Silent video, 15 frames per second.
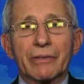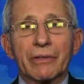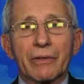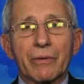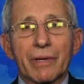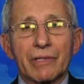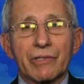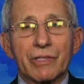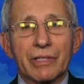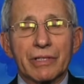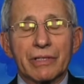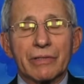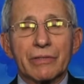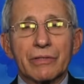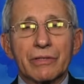The question
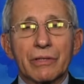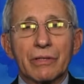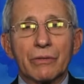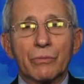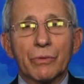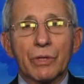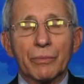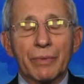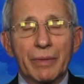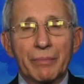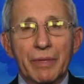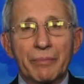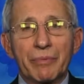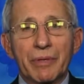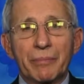is, will we
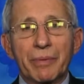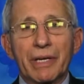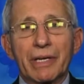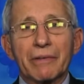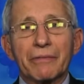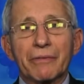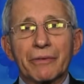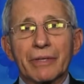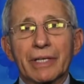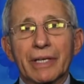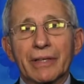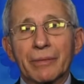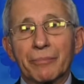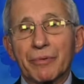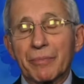be prepared for it?
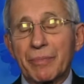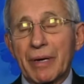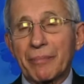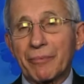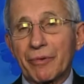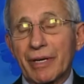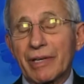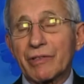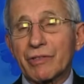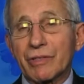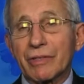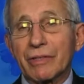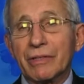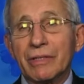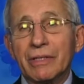And the
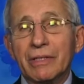preparation